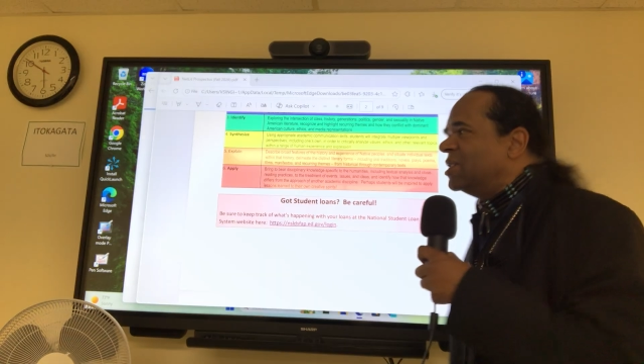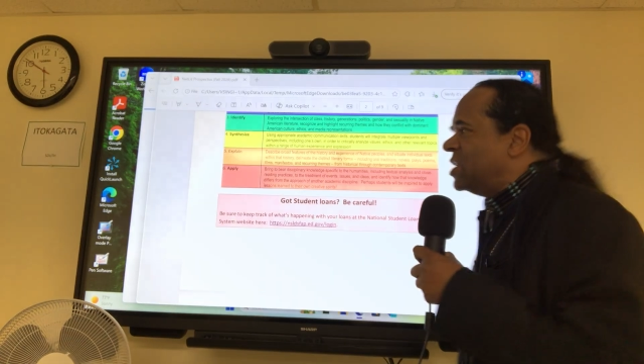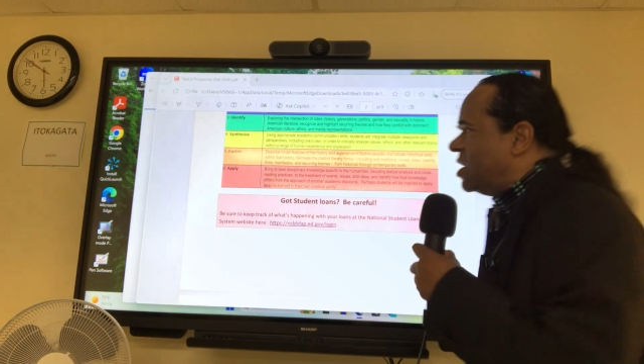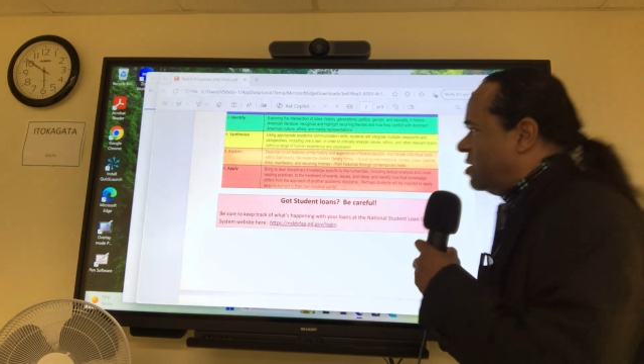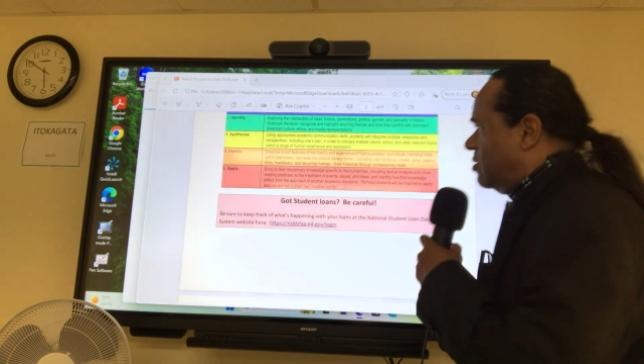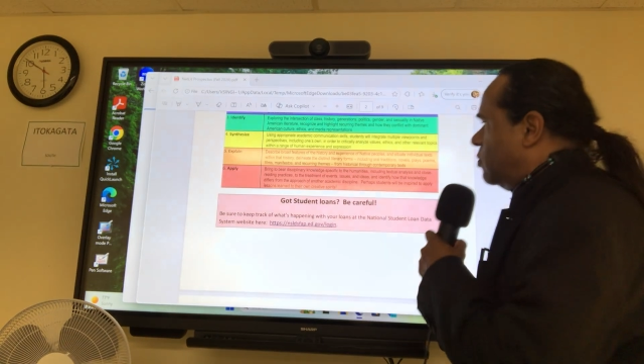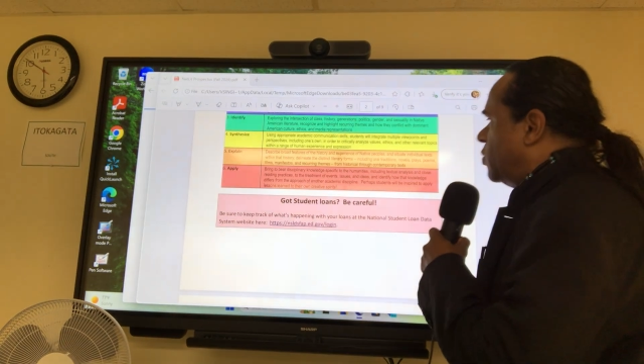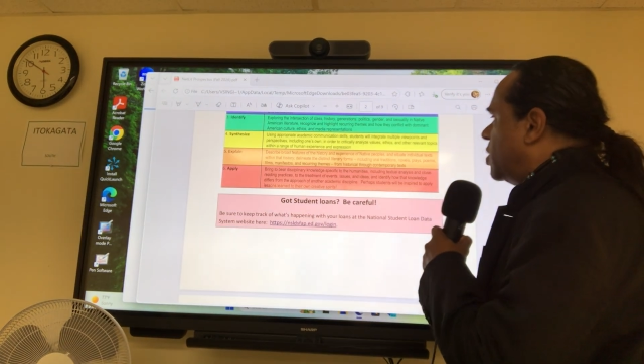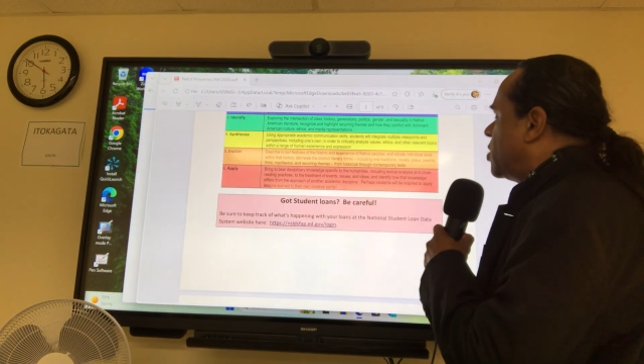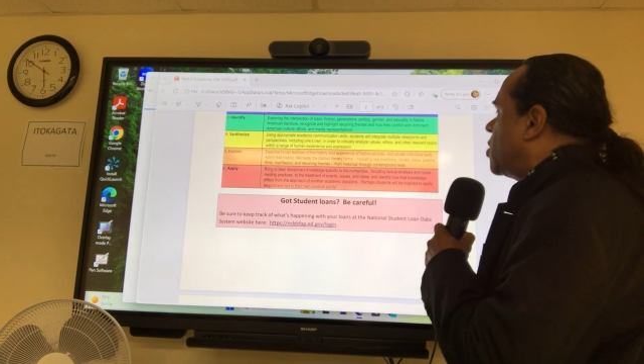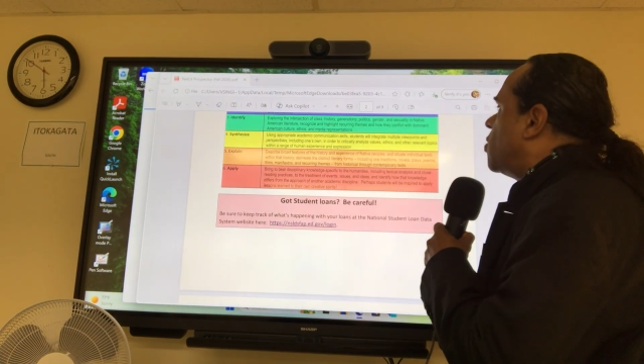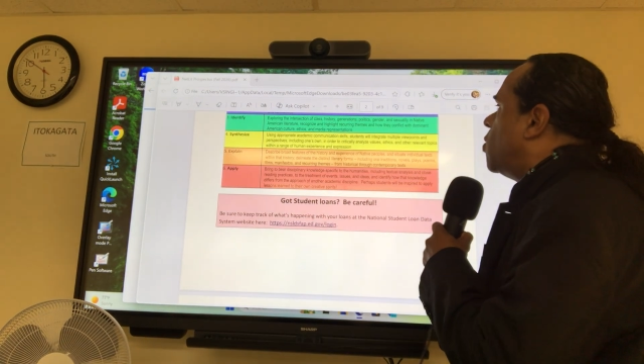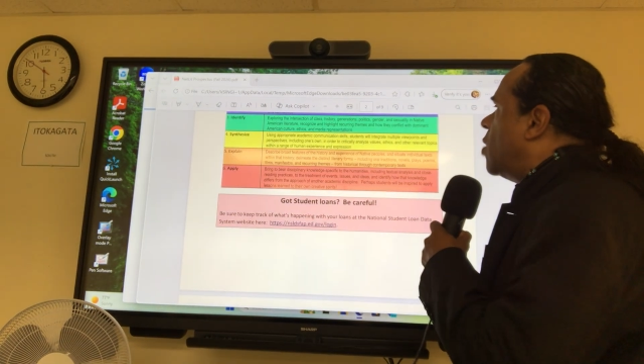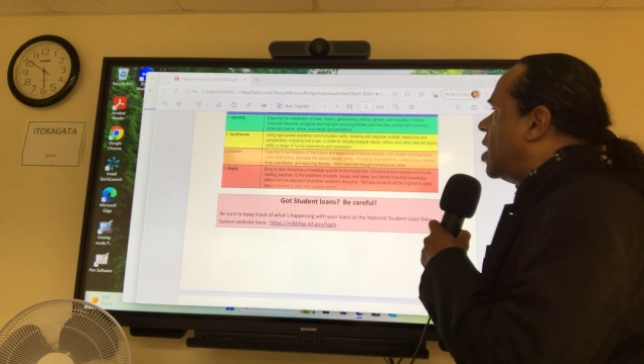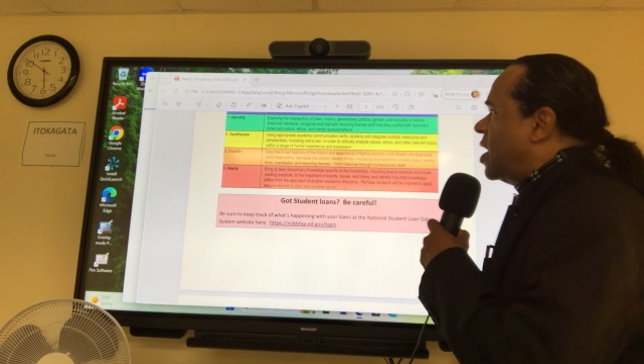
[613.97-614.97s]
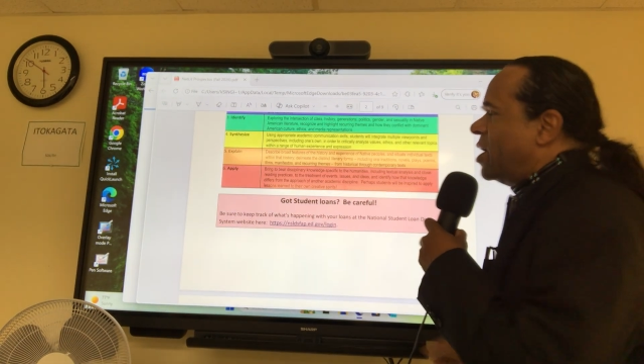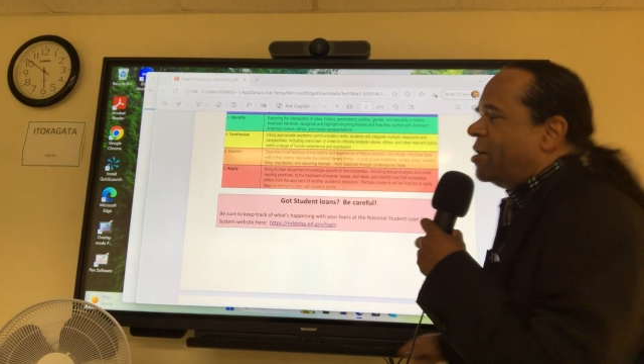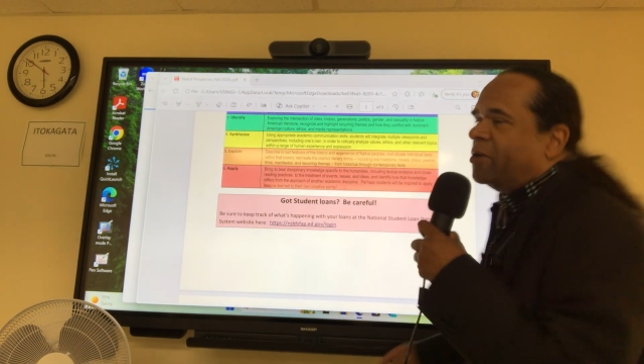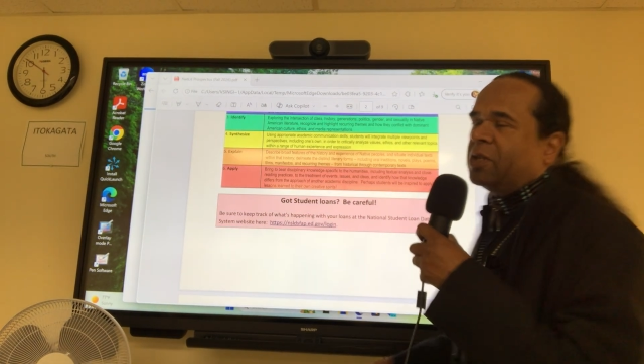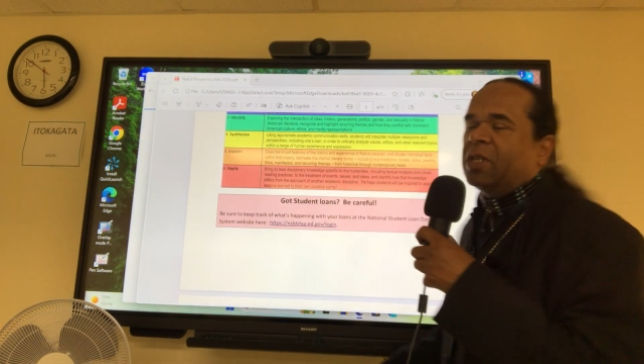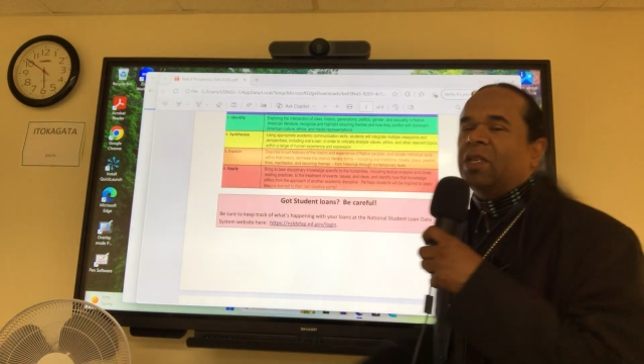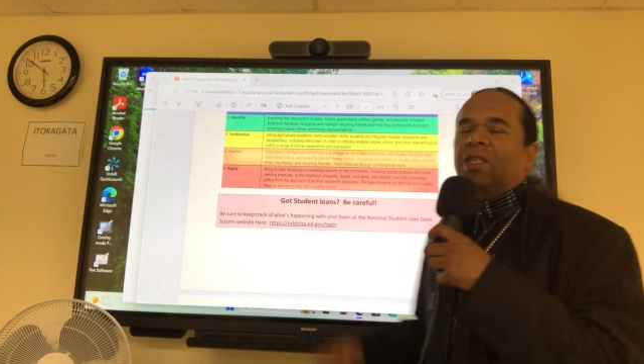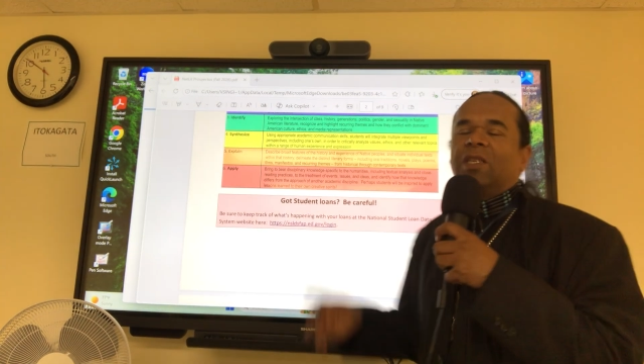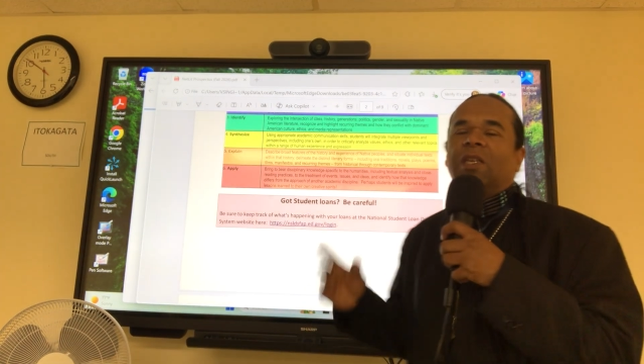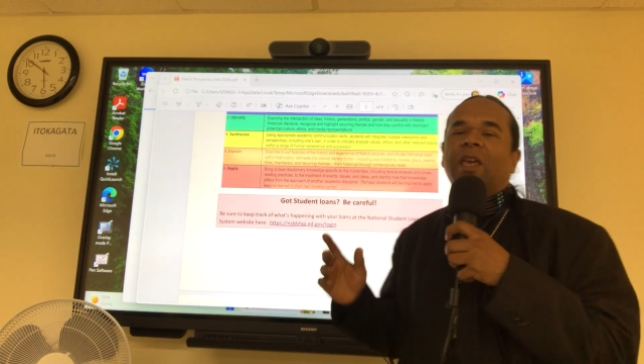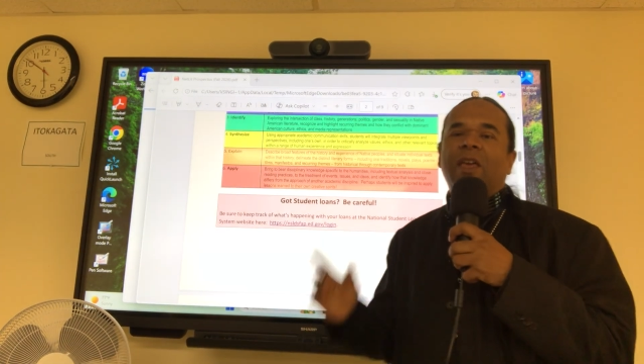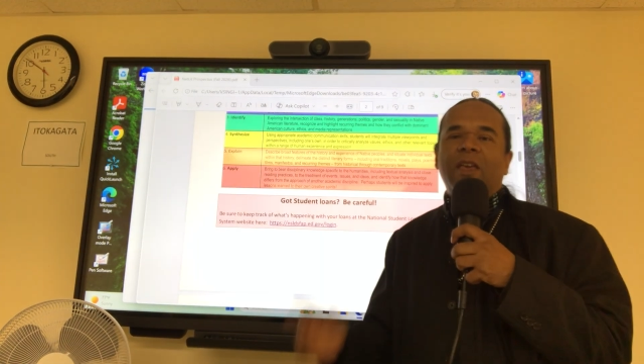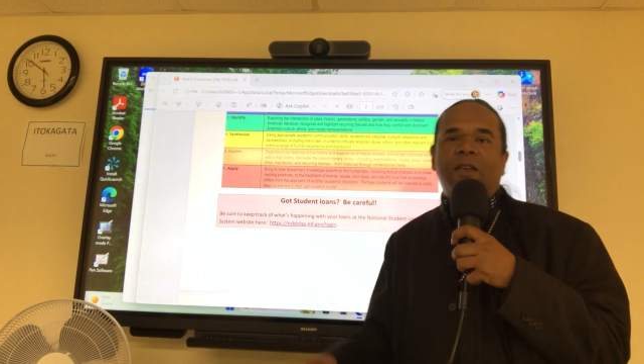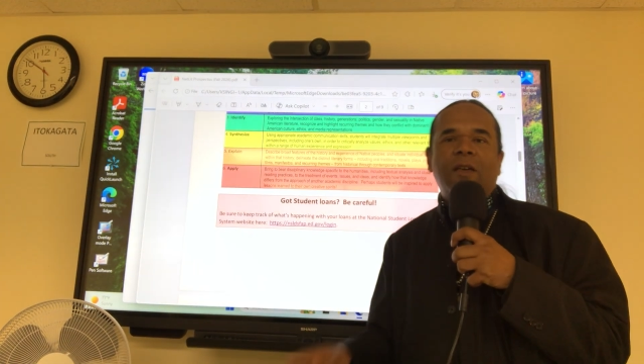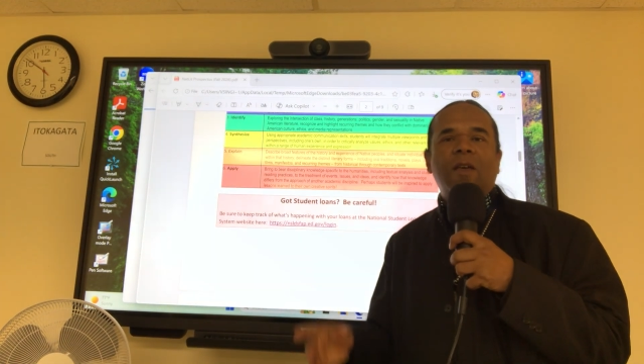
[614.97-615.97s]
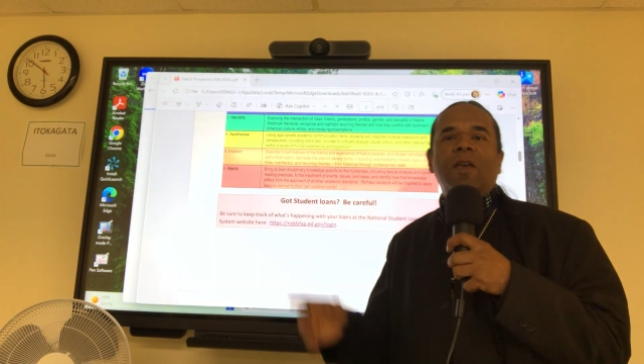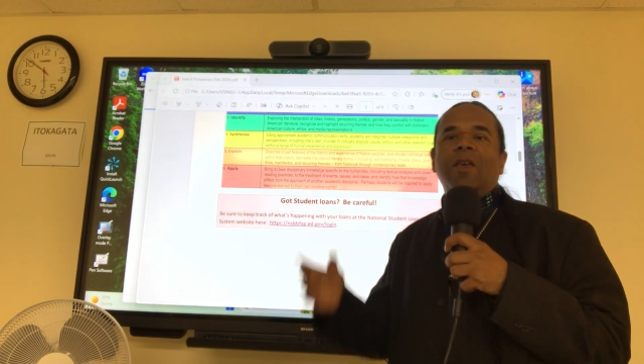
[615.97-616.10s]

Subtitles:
that you're required to take,